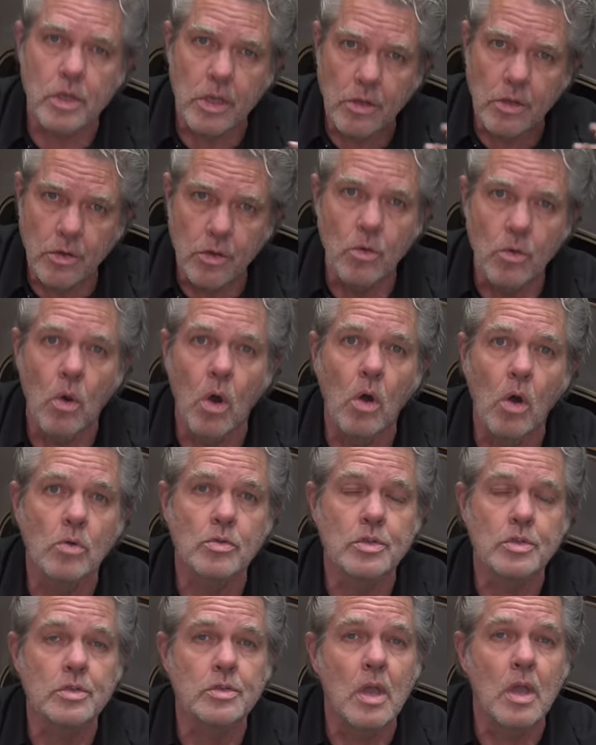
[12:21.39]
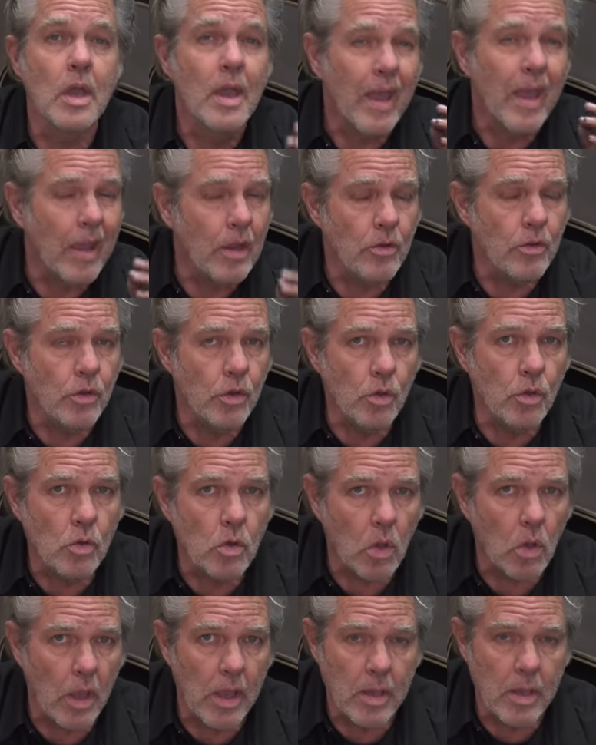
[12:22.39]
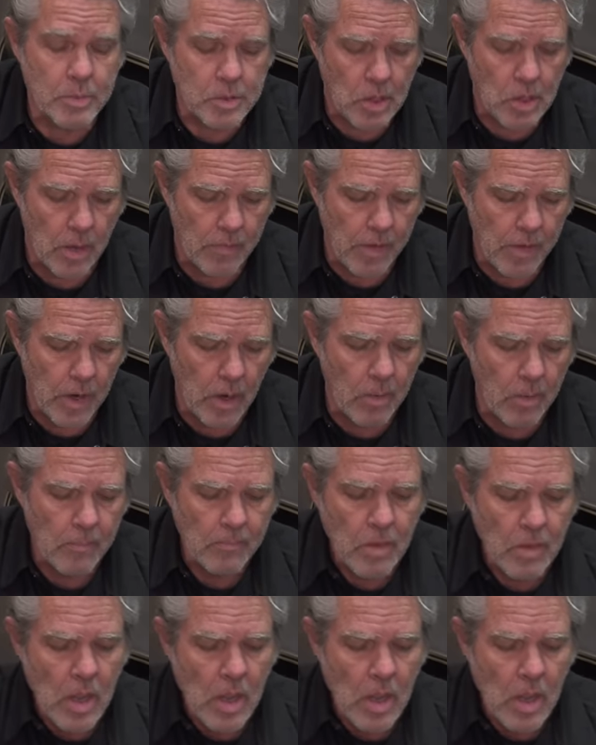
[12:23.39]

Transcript: get new hoses and new clamps on there.